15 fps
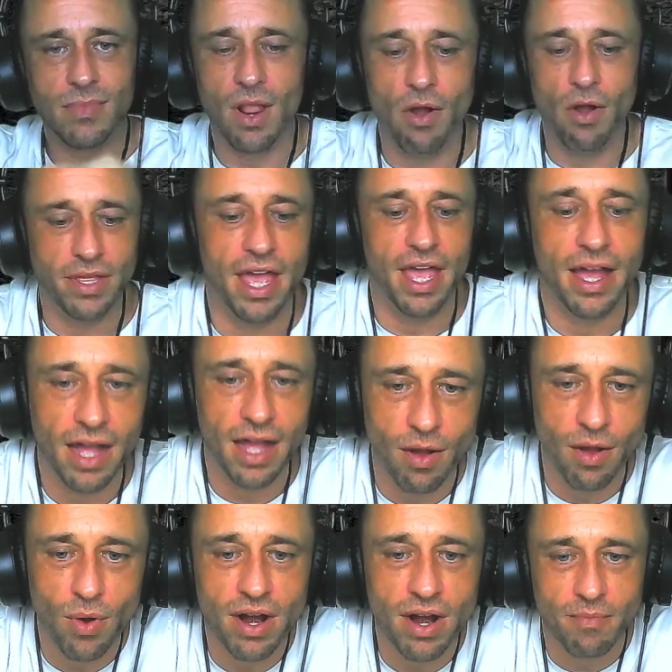Oh yeah, I
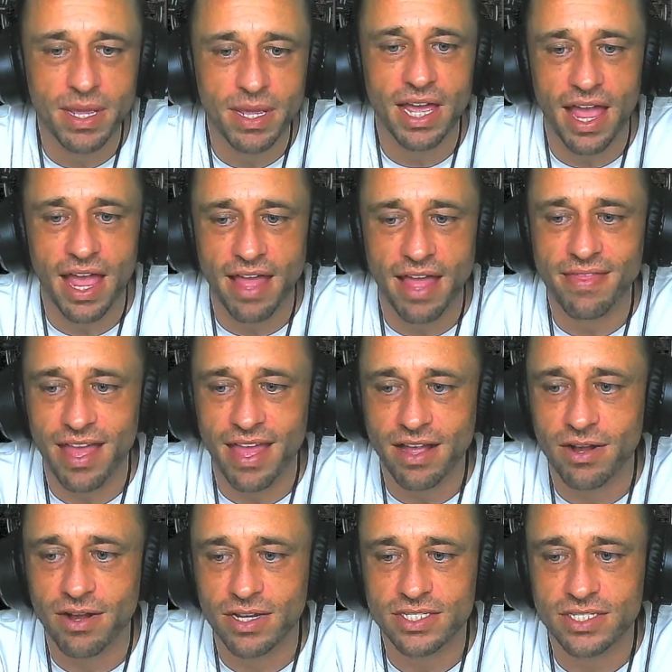want to be at that
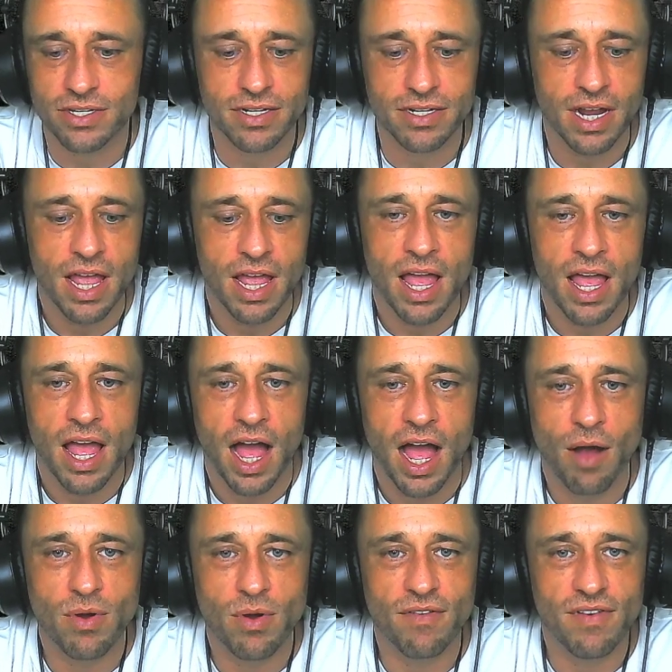concert.
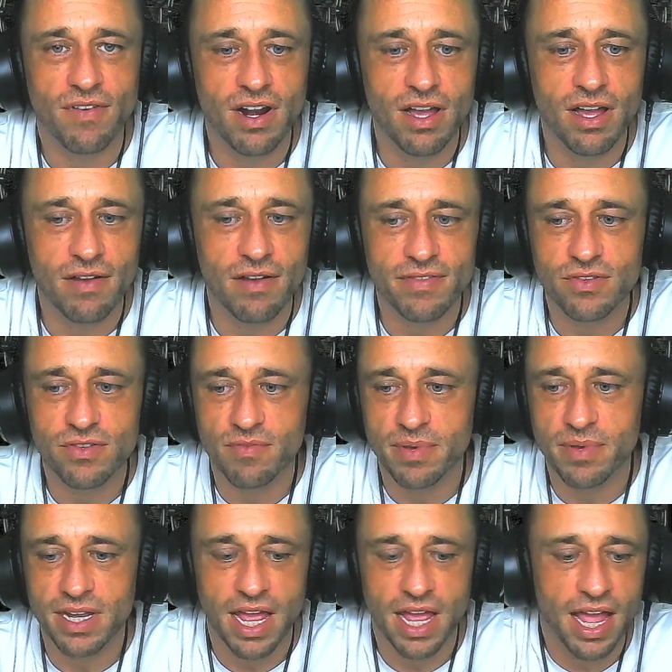I would have loved to have
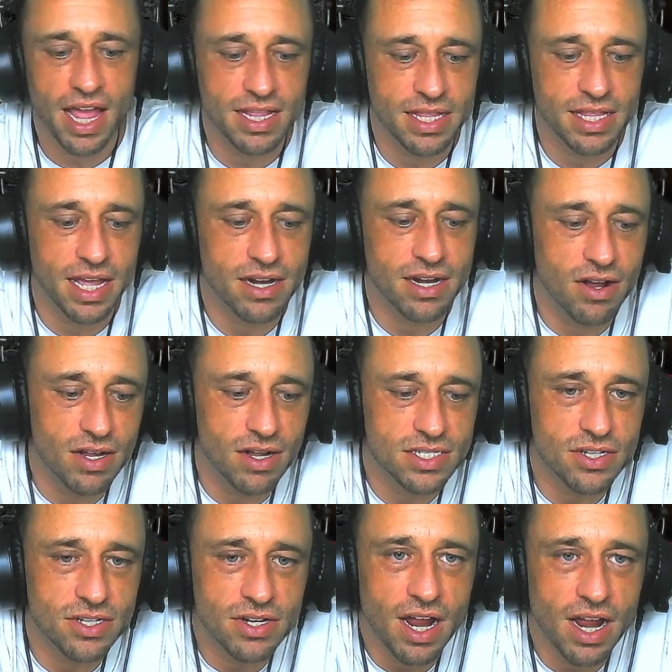been at that
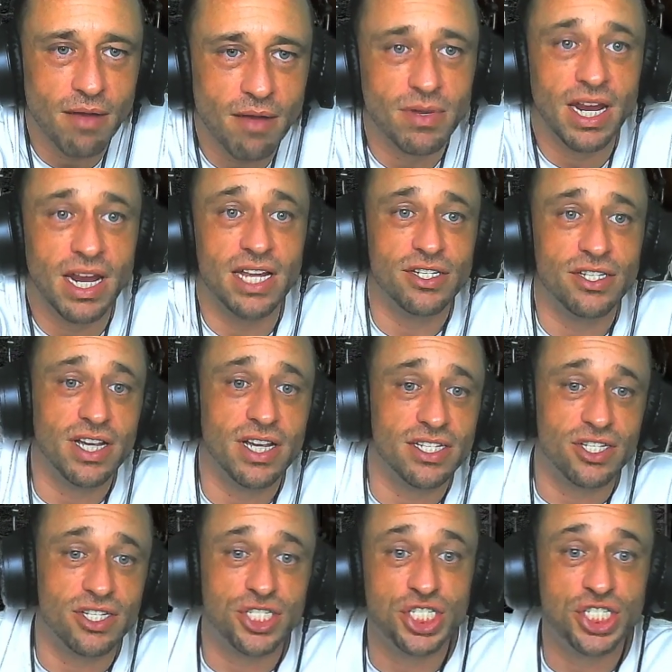concert. I'm glad you
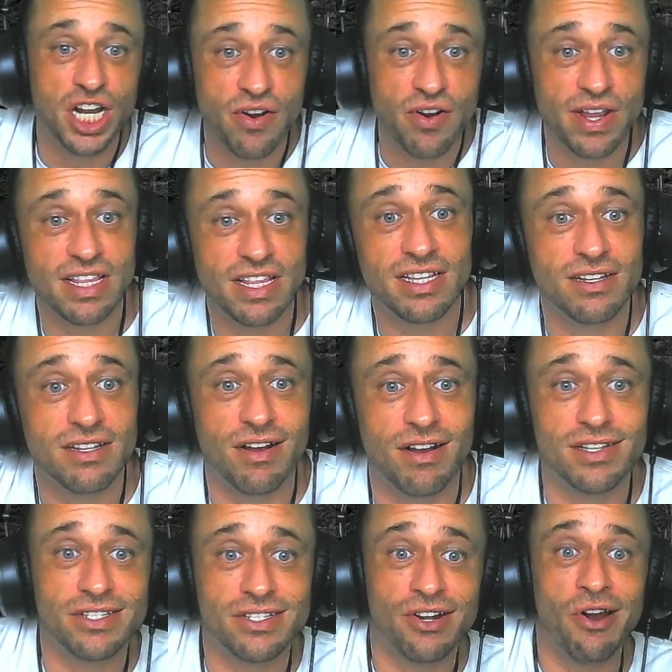guys are sharing this
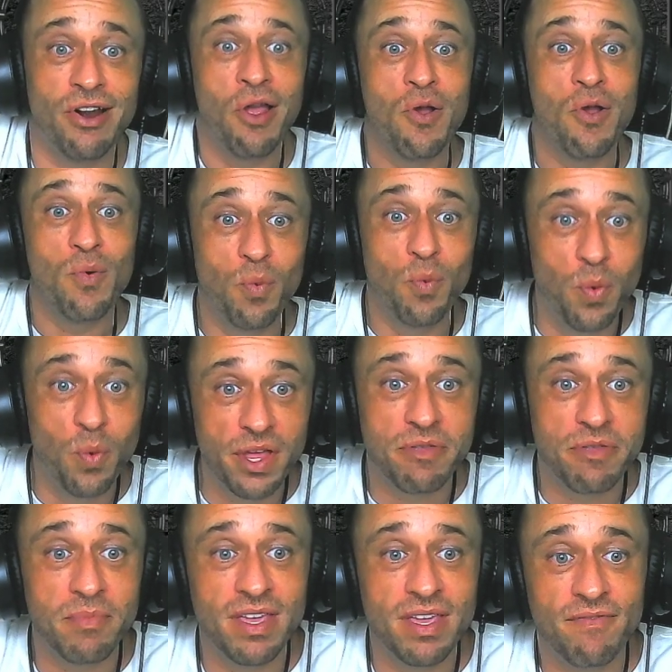concert
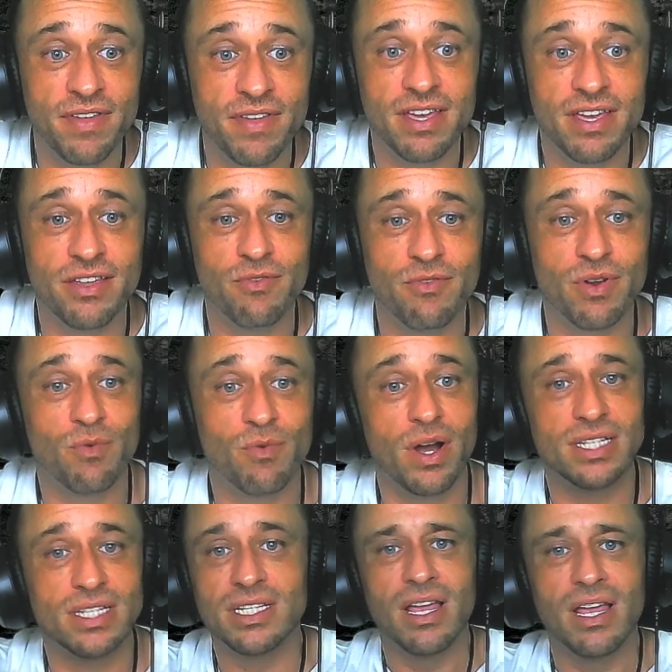with me via your
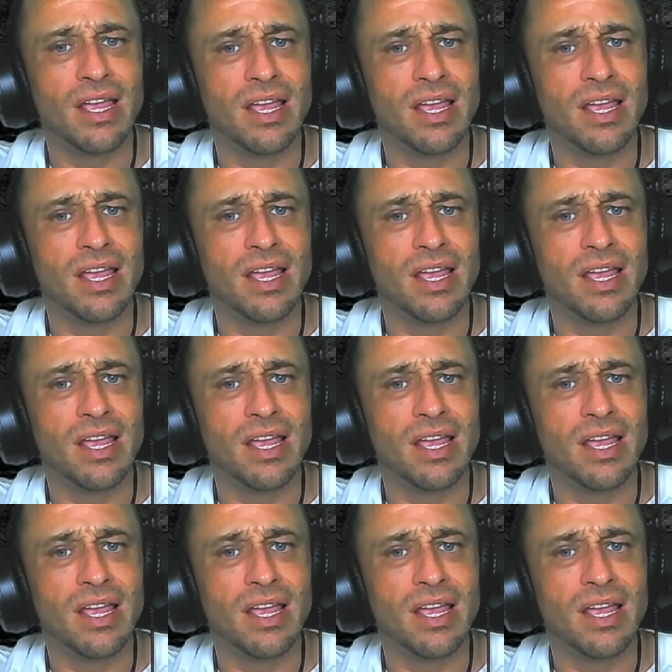request.